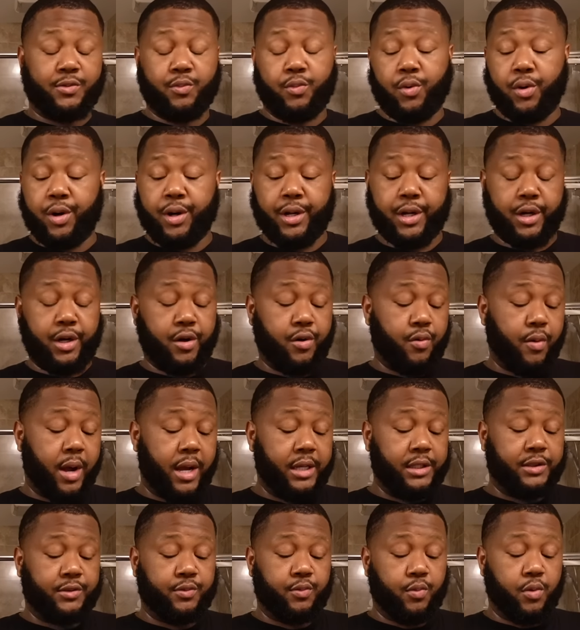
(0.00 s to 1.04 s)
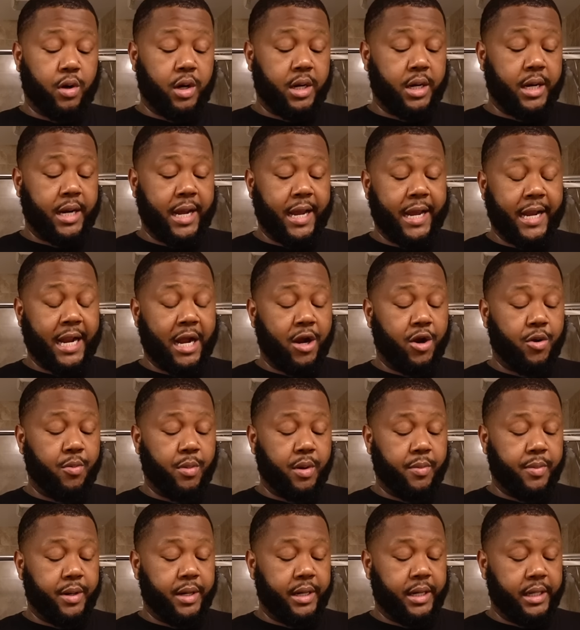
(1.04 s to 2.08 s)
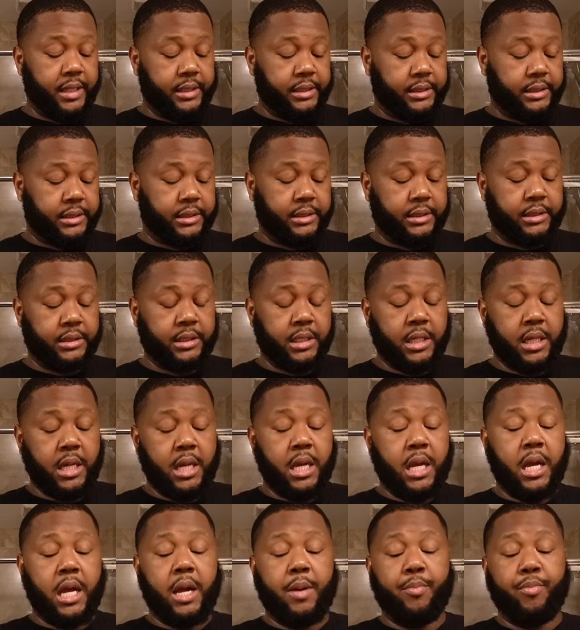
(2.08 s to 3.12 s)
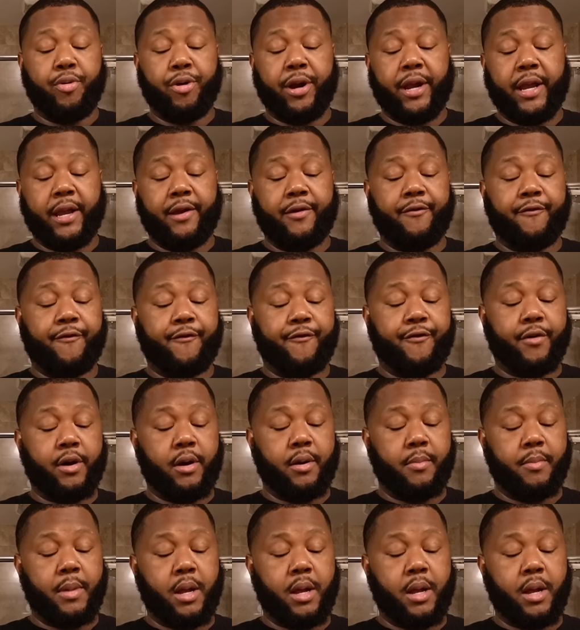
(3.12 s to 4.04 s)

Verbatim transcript: water, and I remember this brand from